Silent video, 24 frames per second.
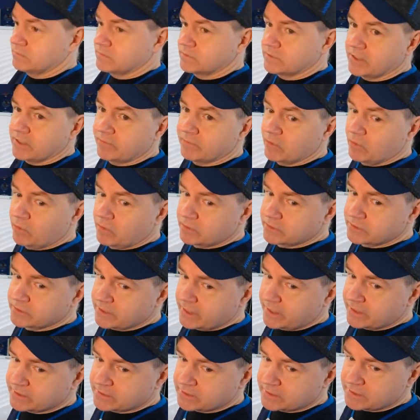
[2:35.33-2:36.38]
7 goals,
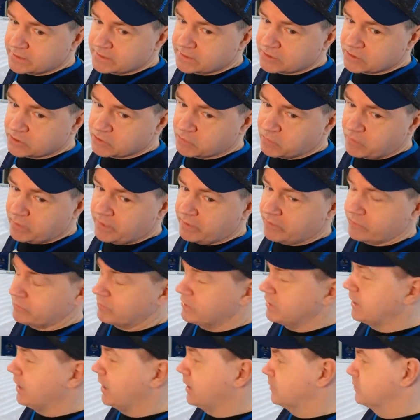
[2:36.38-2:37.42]
10 assists in 23
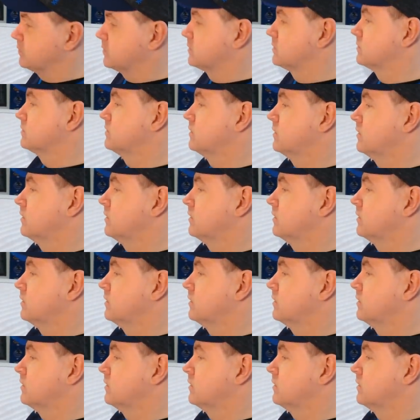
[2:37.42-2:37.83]
games